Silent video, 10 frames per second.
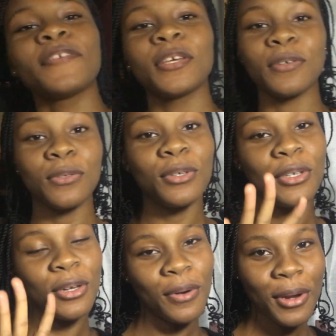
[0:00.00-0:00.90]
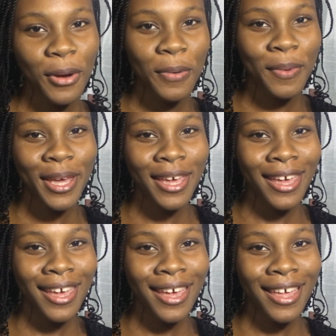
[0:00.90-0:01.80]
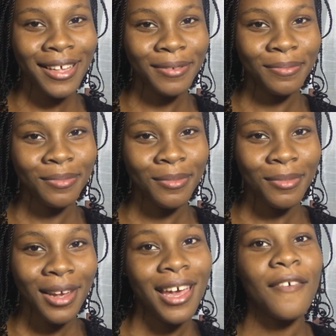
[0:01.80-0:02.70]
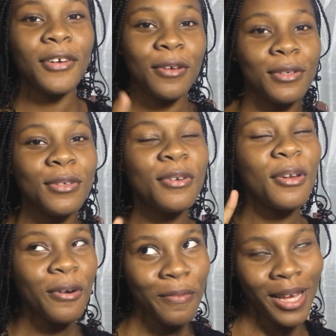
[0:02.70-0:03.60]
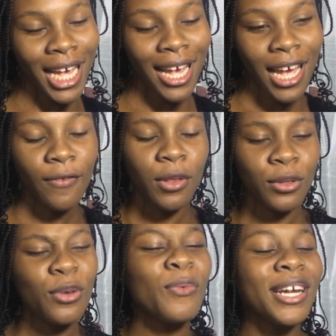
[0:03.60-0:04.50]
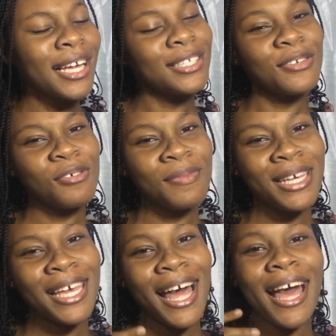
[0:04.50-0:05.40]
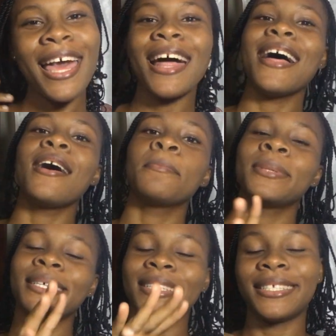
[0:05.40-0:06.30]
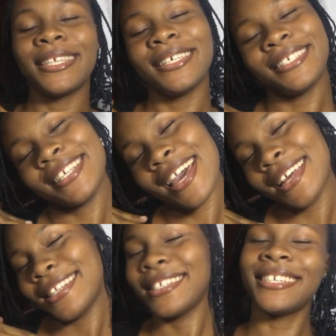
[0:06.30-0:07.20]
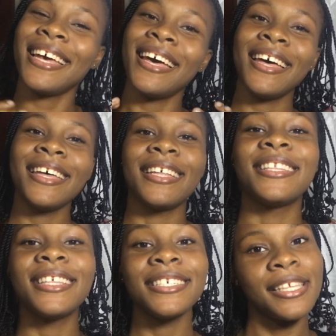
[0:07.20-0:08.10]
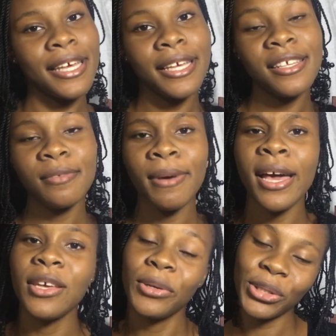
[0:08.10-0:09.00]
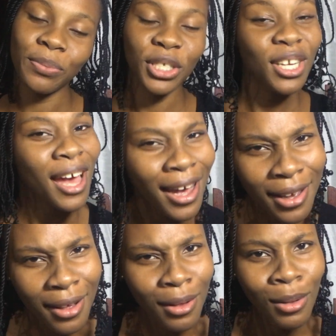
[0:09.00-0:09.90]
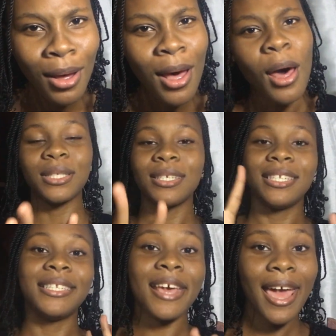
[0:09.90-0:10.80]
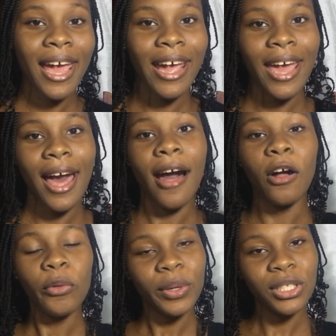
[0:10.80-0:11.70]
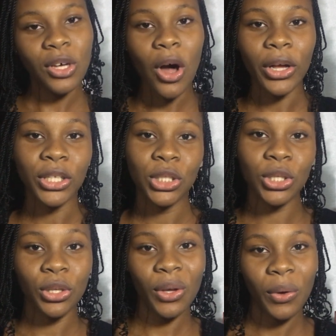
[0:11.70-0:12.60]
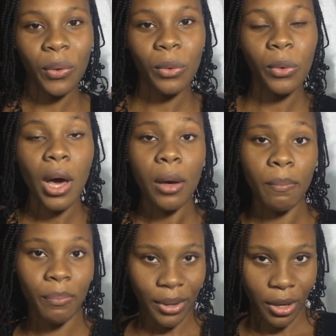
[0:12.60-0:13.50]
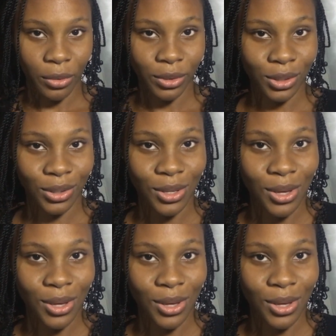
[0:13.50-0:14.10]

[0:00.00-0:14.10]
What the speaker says: For those who don't know me, for those who know me, and for those who want to get to know me, I am Sashanda, and this is my YouTube channel. But today, I'll be talking to you about